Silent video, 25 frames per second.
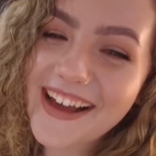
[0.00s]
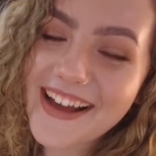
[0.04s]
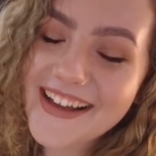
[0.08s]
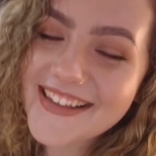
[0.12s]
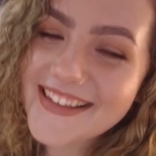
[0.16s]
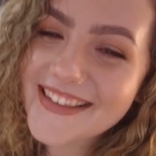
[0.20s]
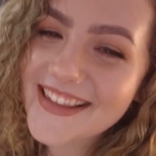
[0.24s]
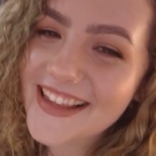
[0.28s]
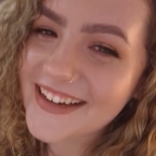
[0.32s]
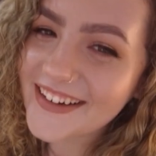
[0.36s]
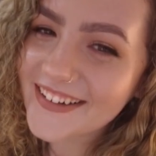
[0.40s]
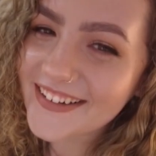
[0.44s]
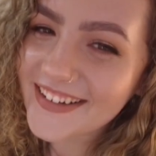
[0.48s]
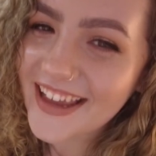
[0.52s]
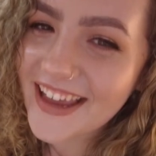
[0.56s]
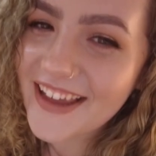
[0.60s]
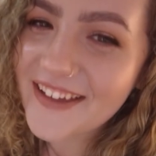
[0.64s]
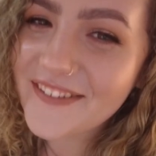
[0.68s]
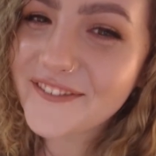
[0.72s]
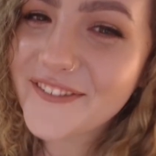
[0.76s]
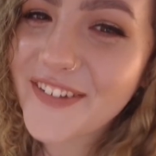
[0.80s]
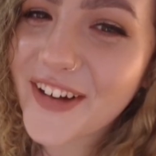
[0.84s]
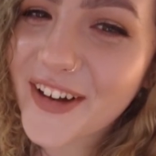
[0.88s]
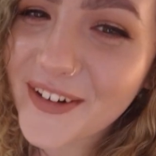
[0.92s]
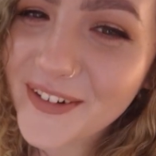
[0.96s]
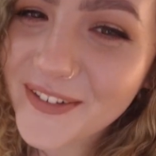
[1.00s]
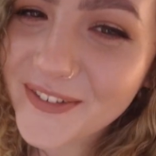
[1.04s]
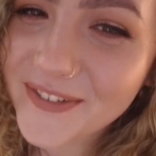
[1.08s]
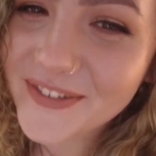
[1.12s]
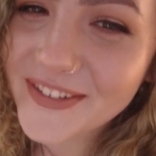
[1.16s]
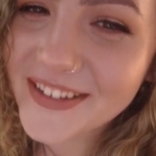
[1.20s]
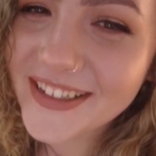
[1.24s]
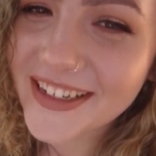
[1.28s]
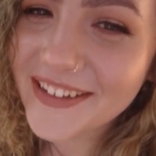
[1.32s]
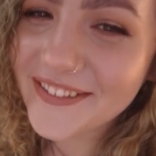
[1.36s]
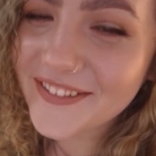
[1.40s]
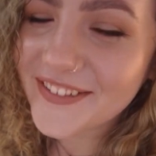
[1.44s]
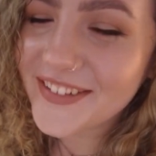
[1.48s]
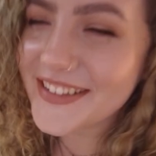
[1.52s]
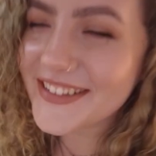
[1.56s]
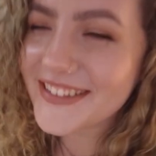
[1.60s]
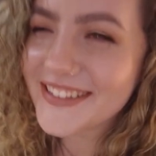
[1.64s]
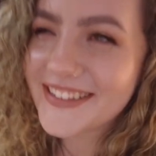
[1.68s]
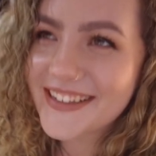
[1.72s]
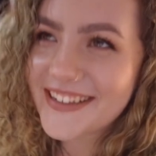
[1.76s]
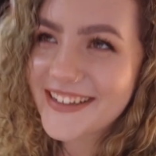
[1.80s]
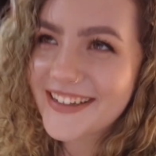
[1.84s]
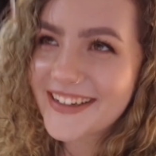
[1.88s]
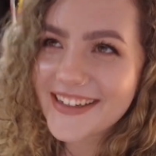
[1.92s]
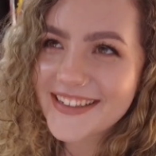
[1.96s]
I said I'd get involved. It
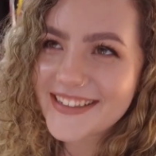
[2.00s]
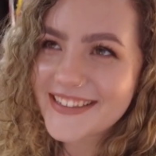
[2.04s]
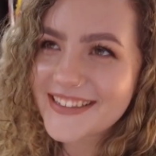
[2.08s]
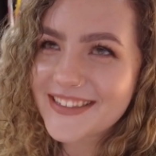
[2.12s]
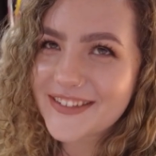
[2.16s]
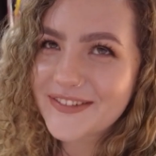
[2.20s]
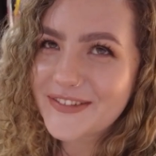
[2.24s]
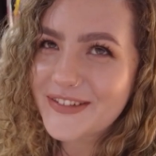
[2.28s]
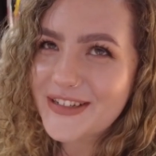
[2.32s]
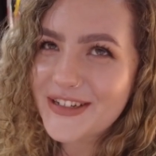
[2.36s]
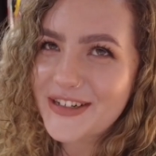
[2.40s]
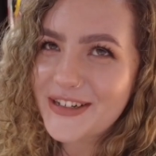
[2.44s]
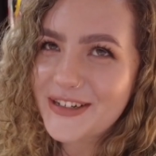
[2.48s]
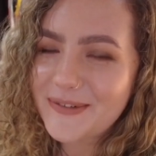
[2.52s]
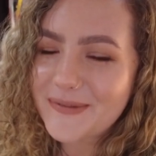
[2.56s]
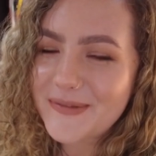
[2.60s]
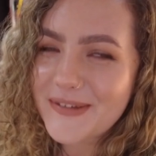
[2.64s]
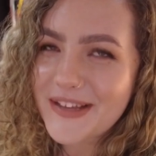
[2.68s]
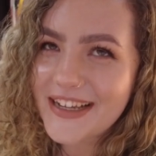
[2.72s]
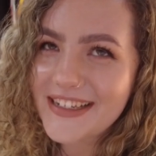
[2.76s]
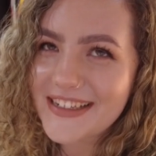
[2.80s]
wasn't the nicest of jobs.